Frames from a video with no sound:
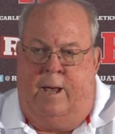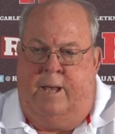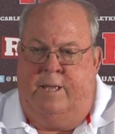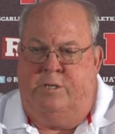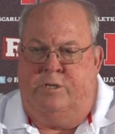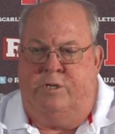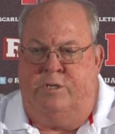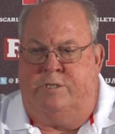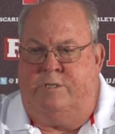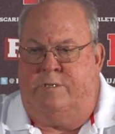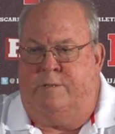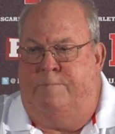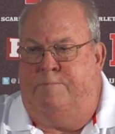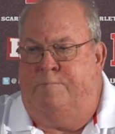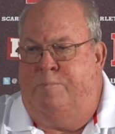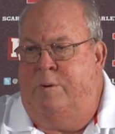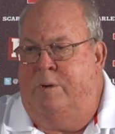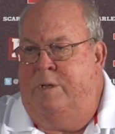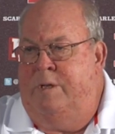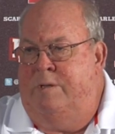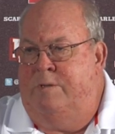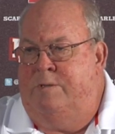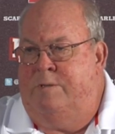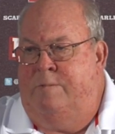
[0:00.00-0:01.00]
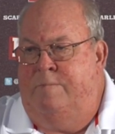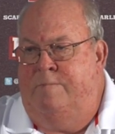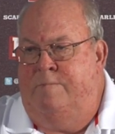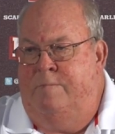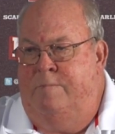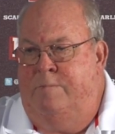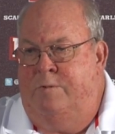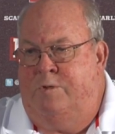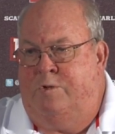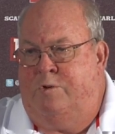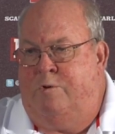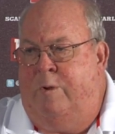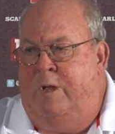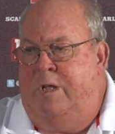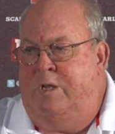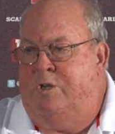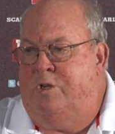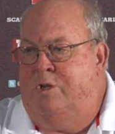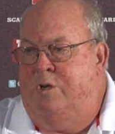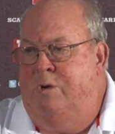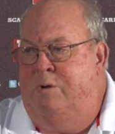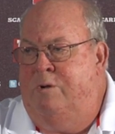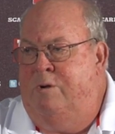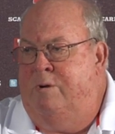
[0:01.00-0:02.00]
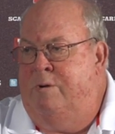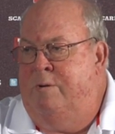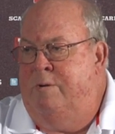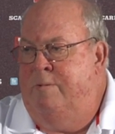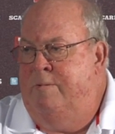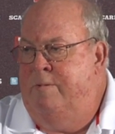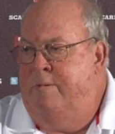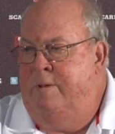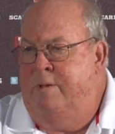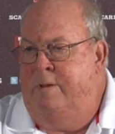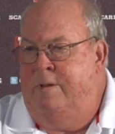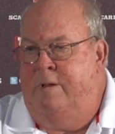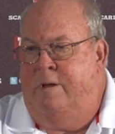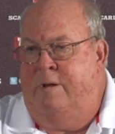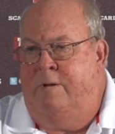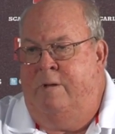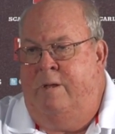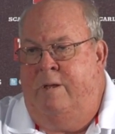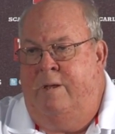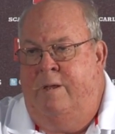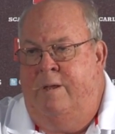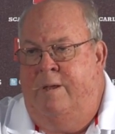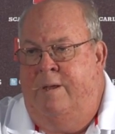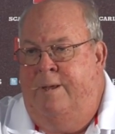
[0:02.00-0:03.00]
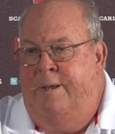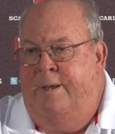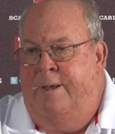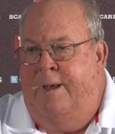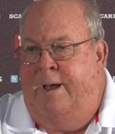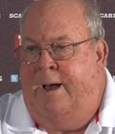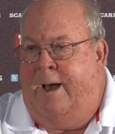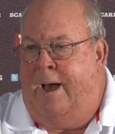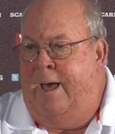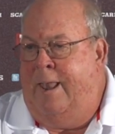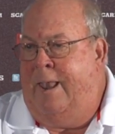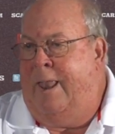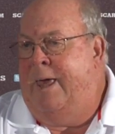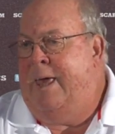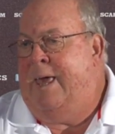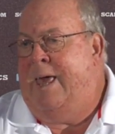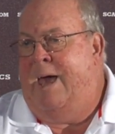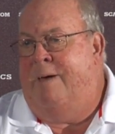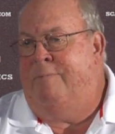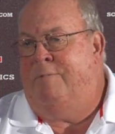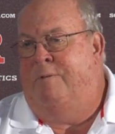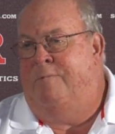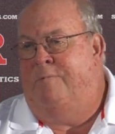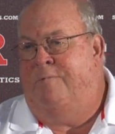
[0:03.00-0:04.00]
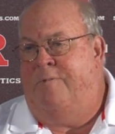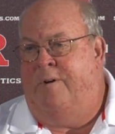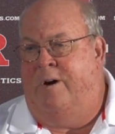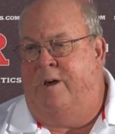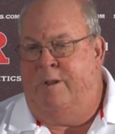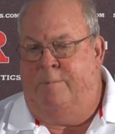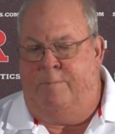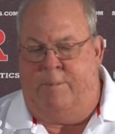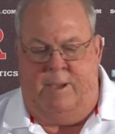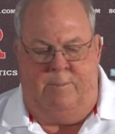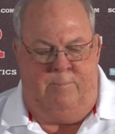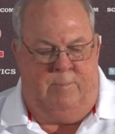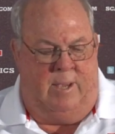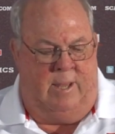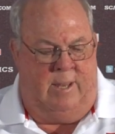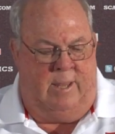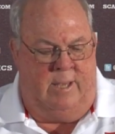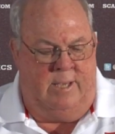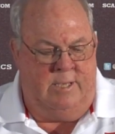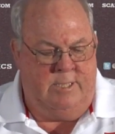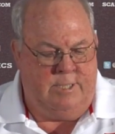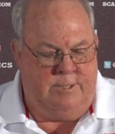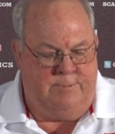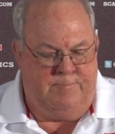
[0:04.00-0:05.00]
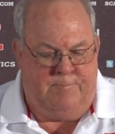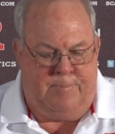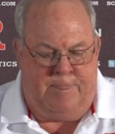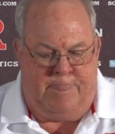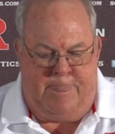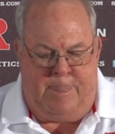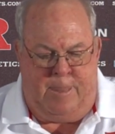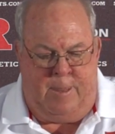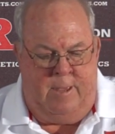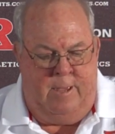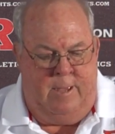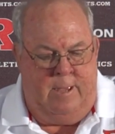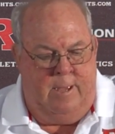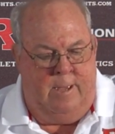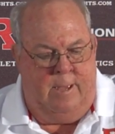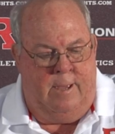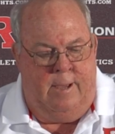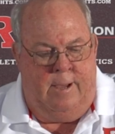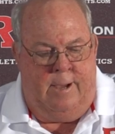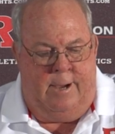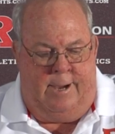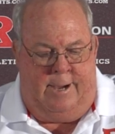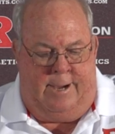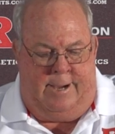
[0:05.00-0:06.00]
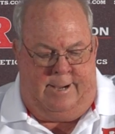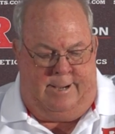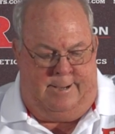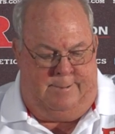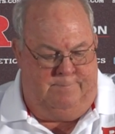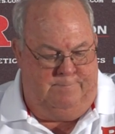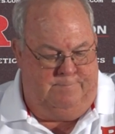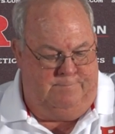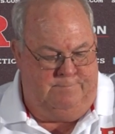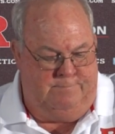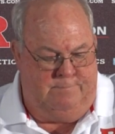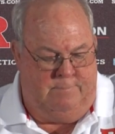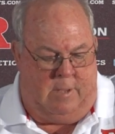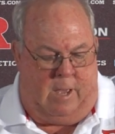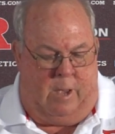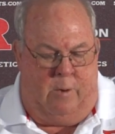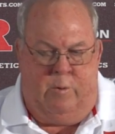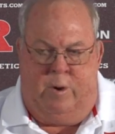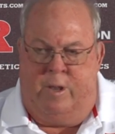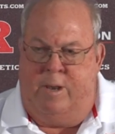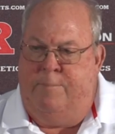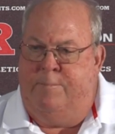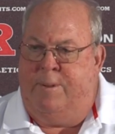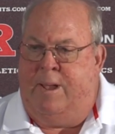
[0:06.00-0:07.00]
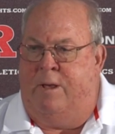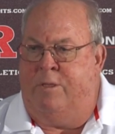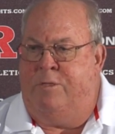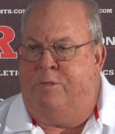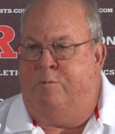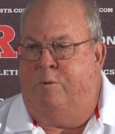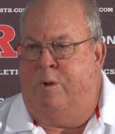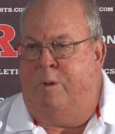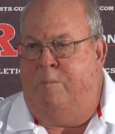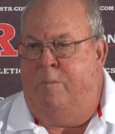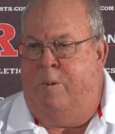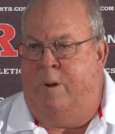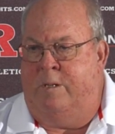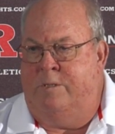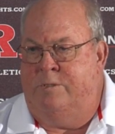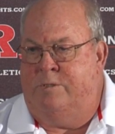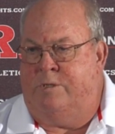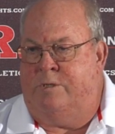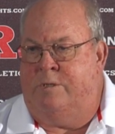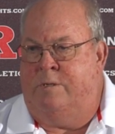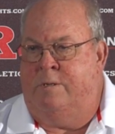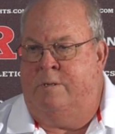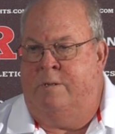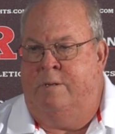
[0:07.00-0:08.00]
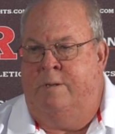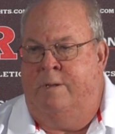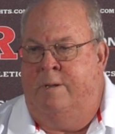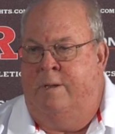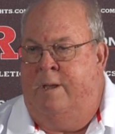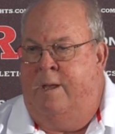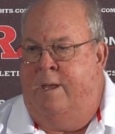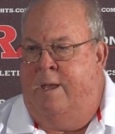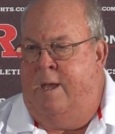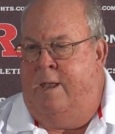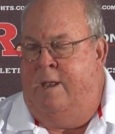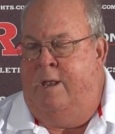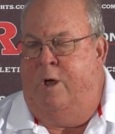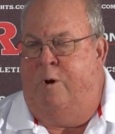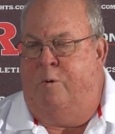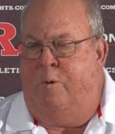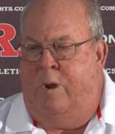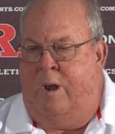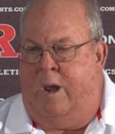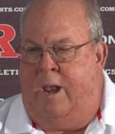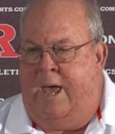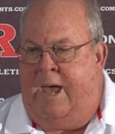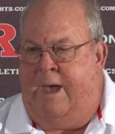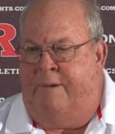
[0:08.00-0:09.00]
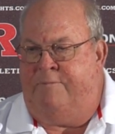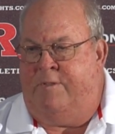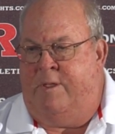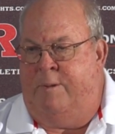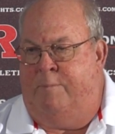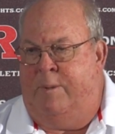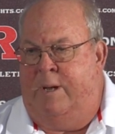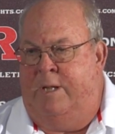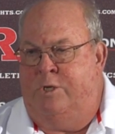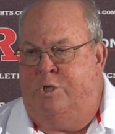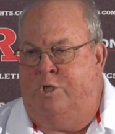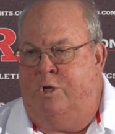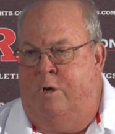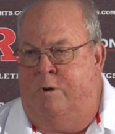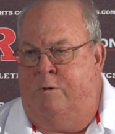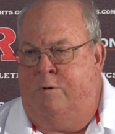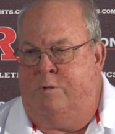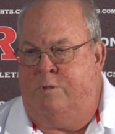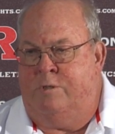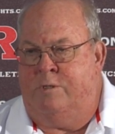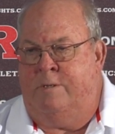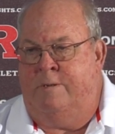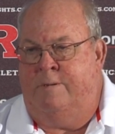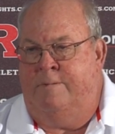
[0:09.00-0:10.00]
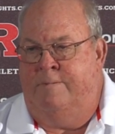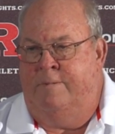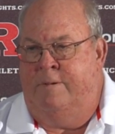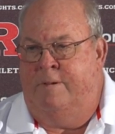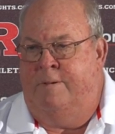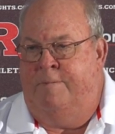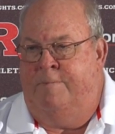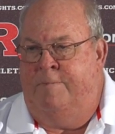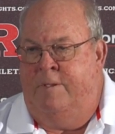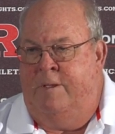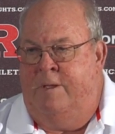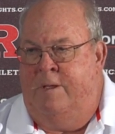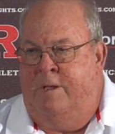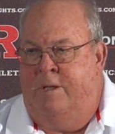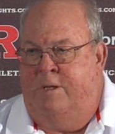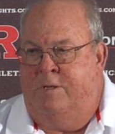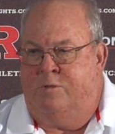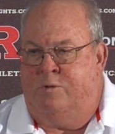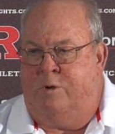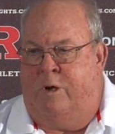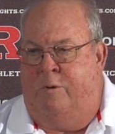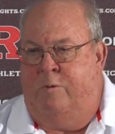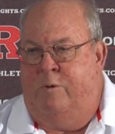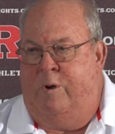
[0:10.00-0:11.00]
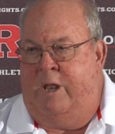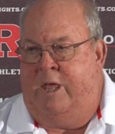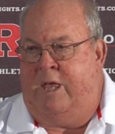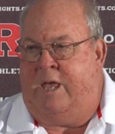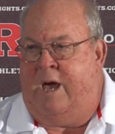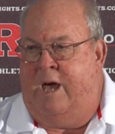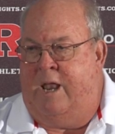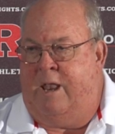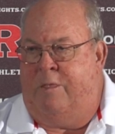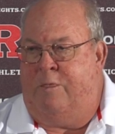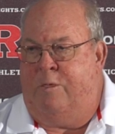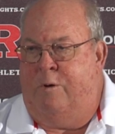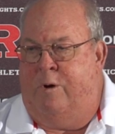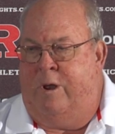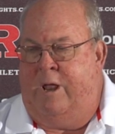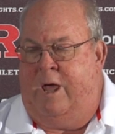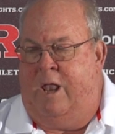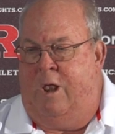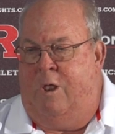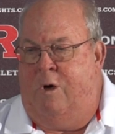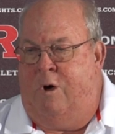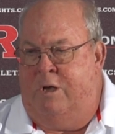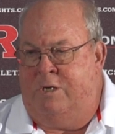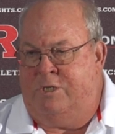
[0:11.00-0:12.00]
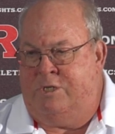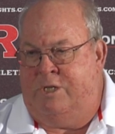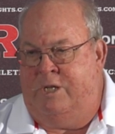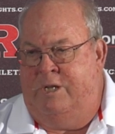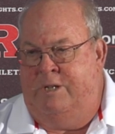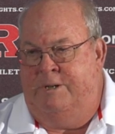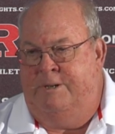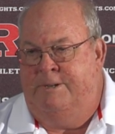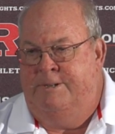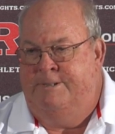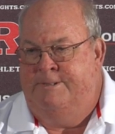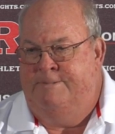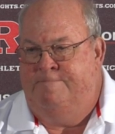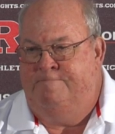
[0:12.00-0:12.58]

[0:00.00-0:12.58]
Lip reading: I'm just a pretty straight shooter, you know. I like having fun in my meetings. I went about 3 months, and no one laughed at my jokes. So I really kind of thought I lost it.